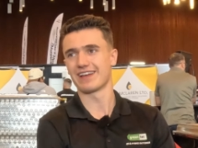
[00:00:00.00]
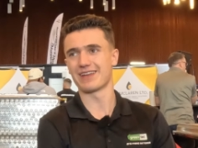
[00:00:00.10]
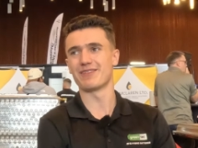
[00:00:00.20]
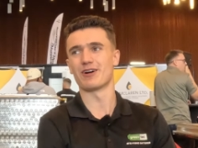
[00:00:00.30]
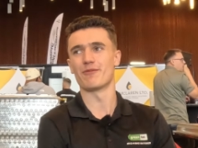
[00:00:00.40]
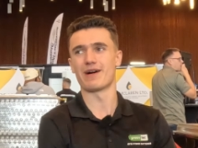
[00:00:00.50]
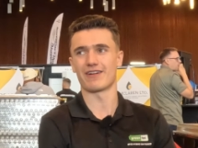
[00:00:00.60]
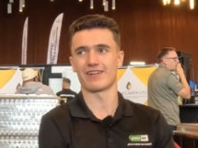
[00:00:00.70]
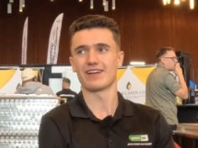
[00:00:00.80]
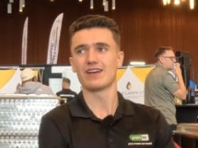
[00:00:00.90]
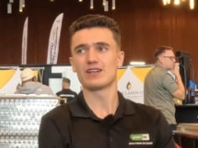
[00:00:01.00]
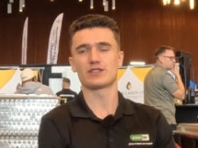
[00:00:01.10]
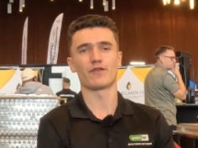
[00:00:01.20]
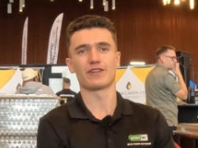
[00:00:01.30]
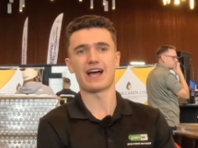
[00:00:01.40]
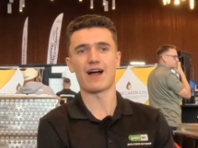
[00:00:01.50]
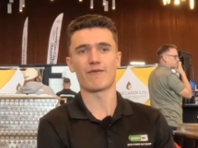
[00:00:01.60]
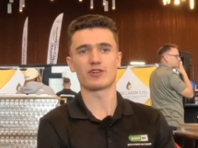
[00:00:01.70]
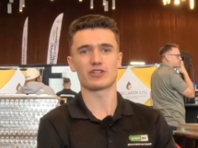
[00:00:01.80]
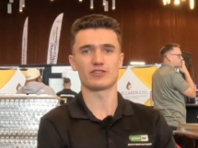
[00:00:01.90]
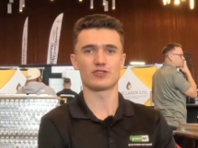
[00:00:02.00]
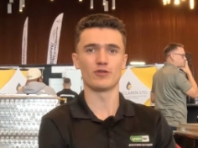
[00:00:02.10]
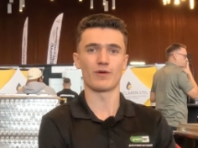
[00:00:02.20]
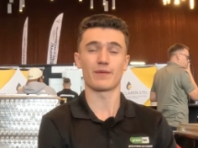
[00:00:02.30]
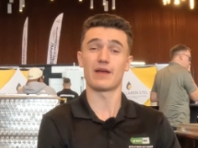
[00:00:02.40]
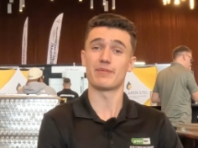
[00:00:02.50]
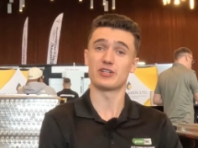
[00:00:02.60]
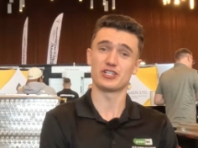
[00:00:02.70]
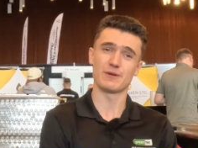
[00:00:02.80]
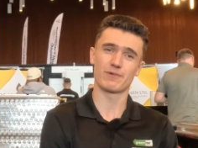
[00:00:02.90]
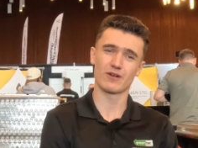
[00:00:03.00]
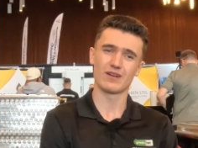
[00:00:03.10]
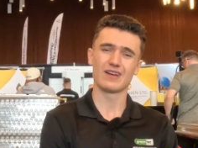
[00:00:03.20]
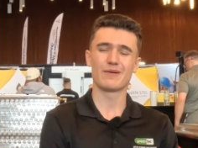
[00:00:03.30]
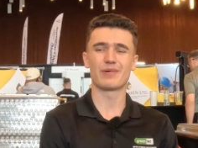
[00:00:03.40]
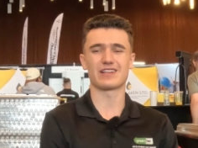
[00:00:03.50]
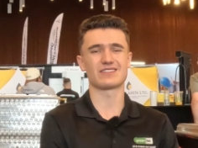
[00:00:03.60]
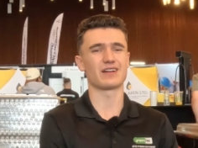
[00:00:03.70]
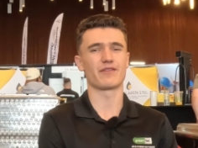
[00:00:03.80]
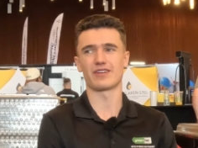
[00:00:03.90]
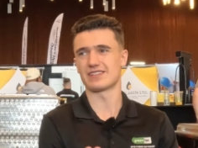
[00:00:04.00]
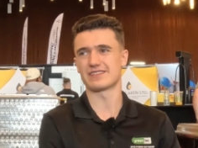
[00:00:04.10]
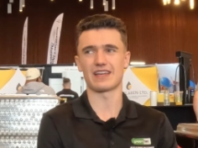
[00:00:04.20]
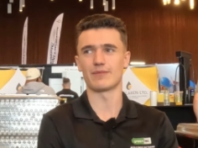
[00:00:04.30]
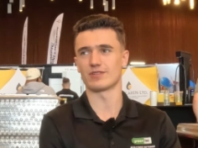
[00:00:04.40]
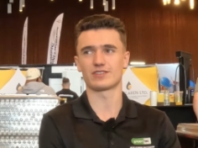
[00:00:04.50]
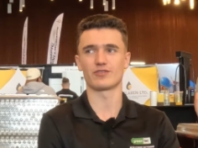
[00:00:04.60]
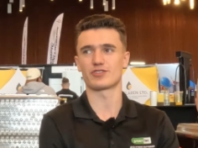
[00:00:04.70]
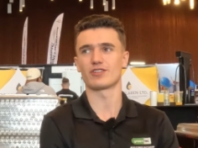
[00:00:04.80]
Give me the whole battery. Mm-hmm. So for the mm-hmm. average consumer, it may be cheaper, but it's not a very sustainable solution.